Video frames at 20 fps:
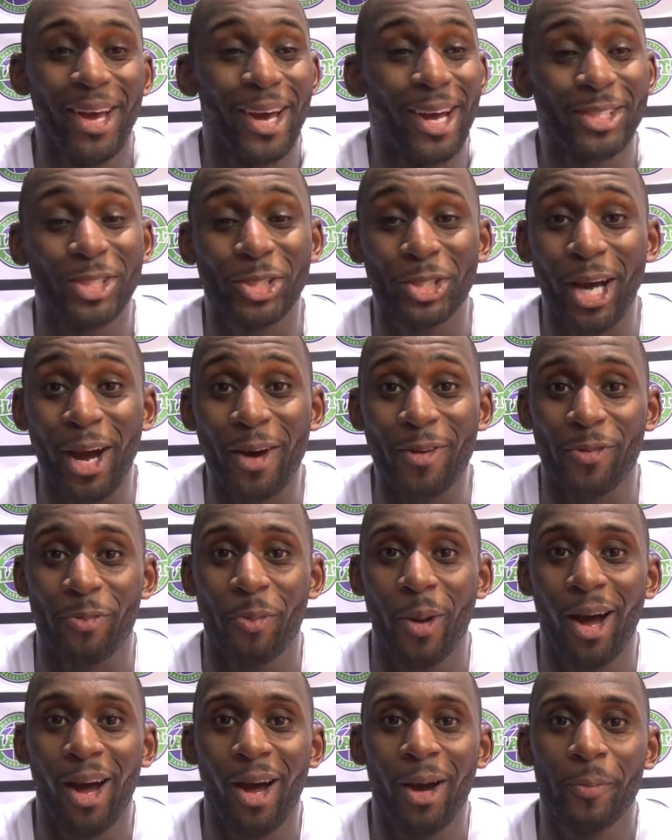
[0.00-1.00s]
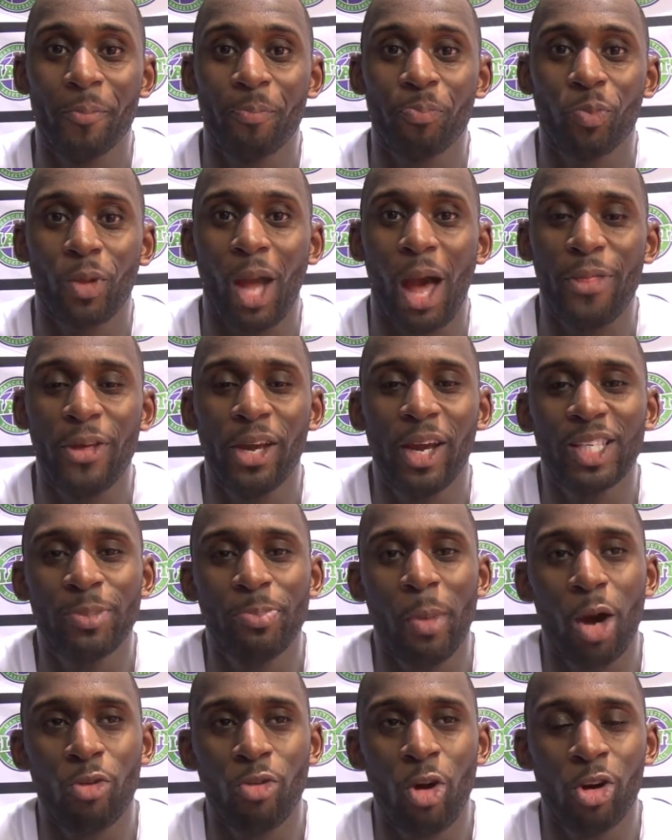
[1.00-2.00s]
It's tough, but I think it's
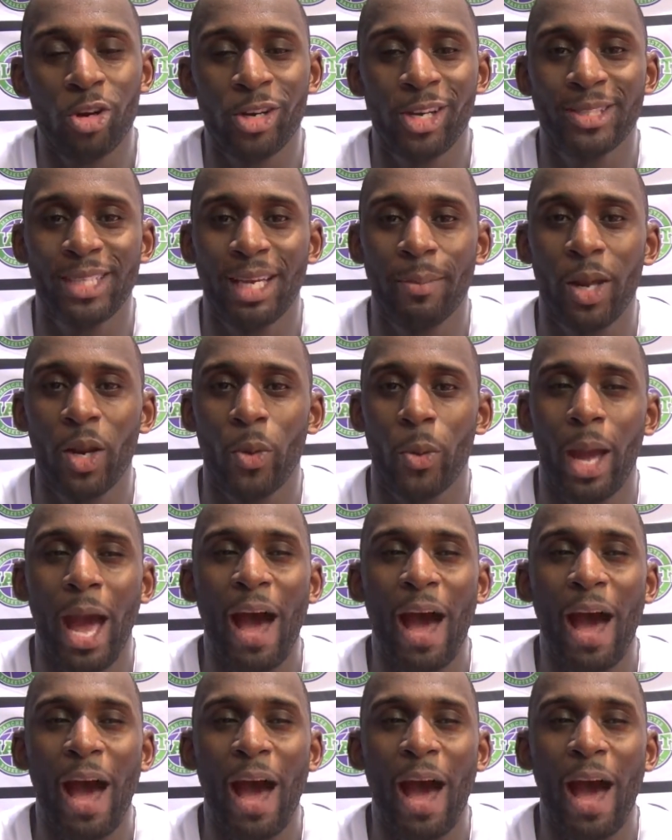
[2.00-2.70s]
my role in the team anyway.